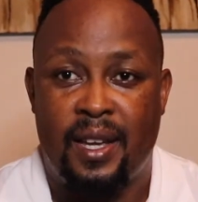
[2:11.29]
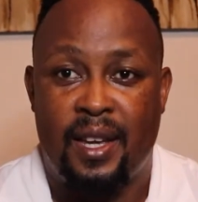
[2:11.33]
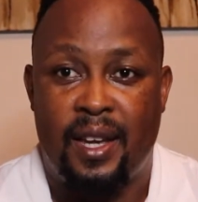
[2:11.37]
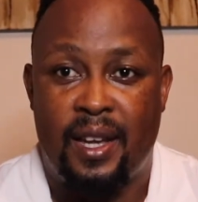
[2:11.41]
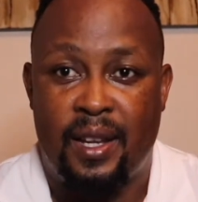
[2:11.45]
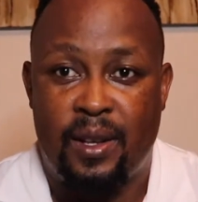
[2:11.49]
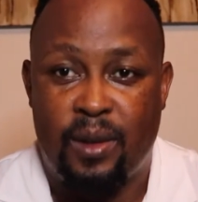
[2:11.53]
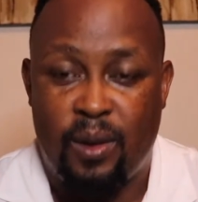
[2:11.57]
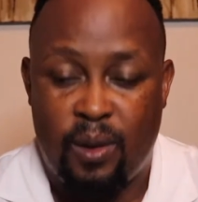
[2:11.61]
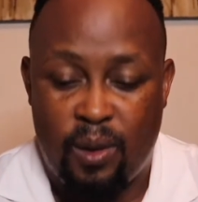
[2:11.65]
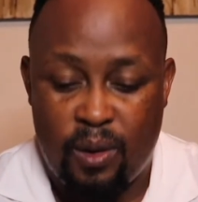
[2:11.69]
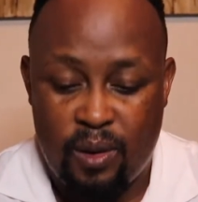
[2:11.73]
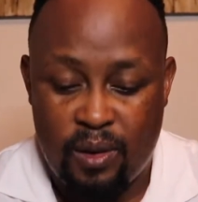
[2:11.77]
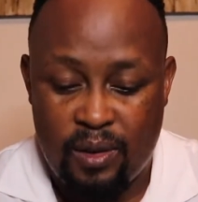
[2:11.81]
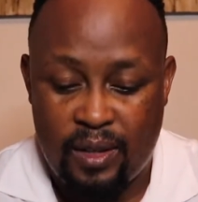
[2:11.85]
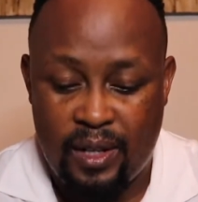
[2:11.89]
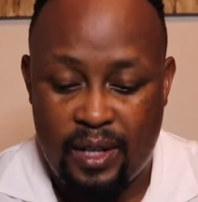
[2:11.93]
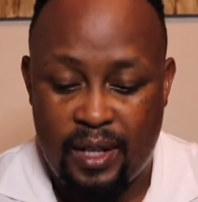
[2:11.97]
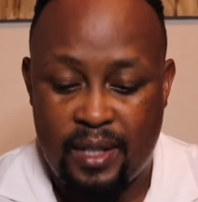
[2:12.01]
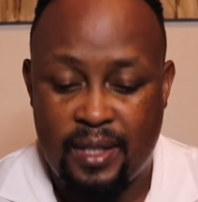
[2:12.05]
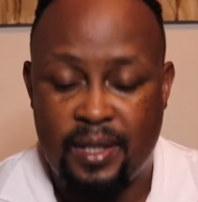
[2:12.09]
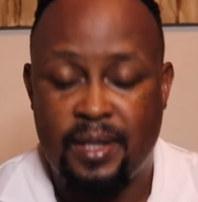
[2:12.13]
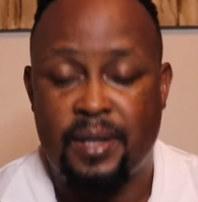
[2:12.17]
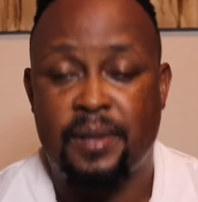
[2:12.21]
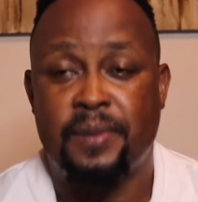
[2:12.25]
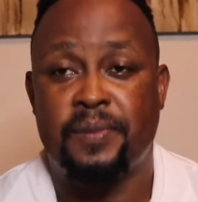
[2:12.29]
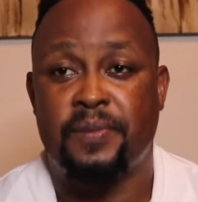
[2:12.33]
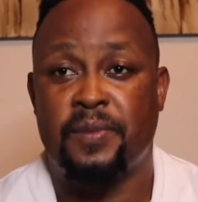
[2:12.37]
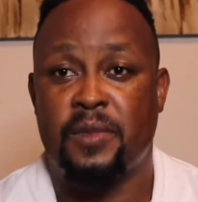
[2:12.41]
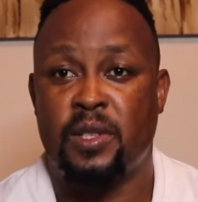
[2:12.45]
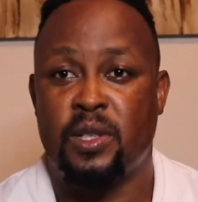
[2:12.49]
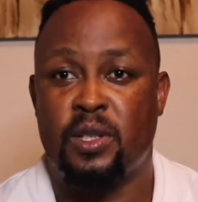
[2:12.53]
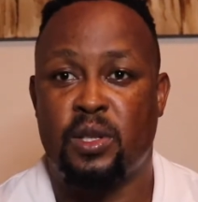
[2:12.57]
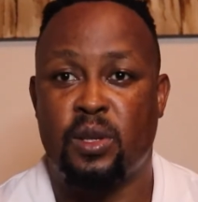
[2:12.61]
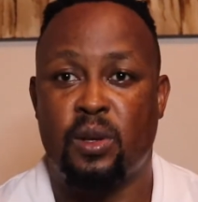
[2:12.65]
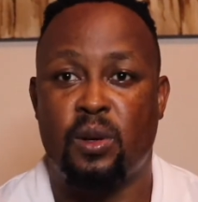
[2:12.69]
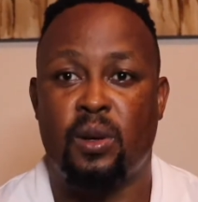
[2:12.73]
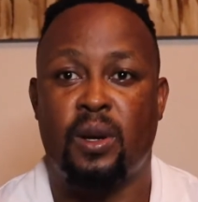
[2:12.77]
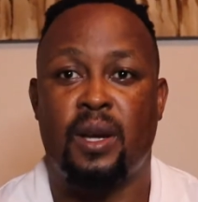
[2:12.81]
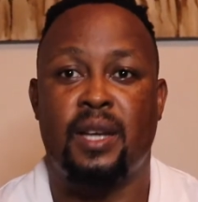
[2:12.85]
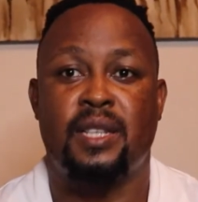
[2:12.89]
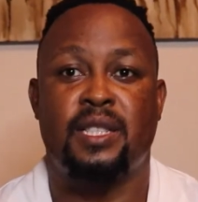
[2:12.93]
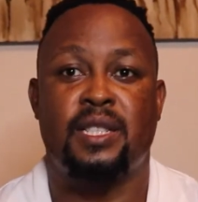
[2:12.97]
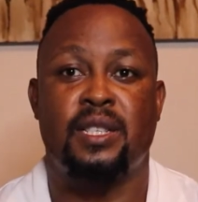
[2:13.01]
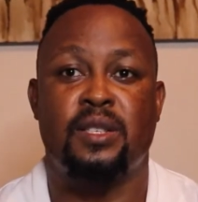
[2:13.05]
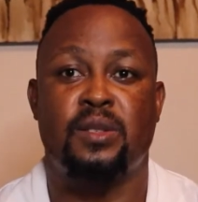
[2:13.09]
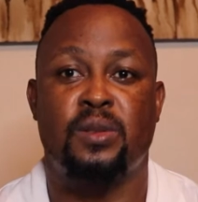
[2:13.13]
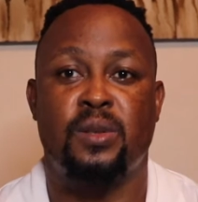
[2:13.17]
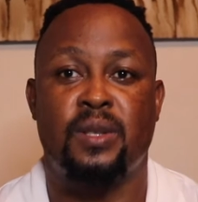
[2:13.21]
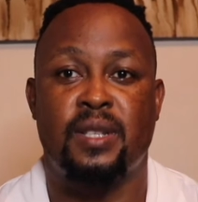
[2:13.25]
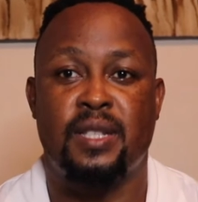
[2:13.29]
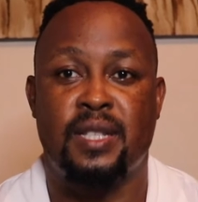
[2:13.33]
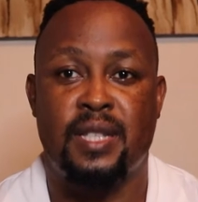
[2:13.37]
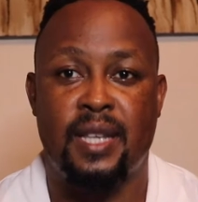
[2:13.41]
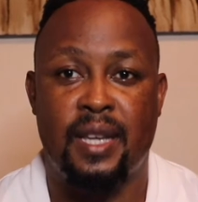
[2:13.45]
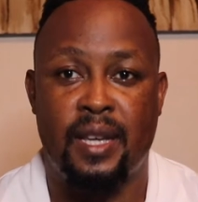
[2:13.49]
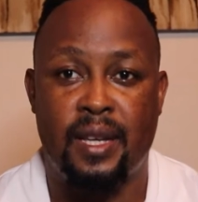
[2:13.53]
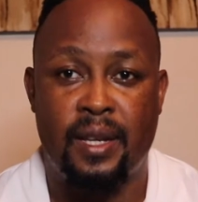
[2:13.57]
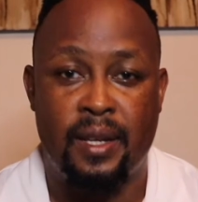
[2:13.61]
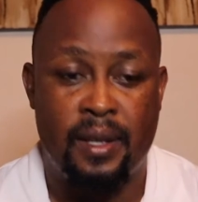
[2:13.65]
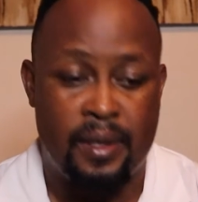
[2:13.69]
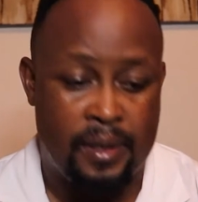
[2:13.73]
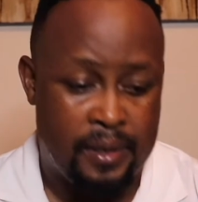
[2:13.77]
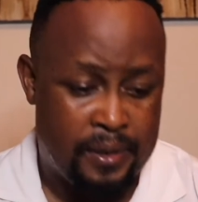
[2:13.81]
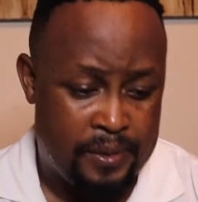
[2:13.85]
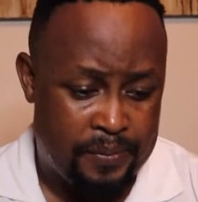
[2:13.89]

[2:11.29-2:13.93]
and all of that. So I just want to say,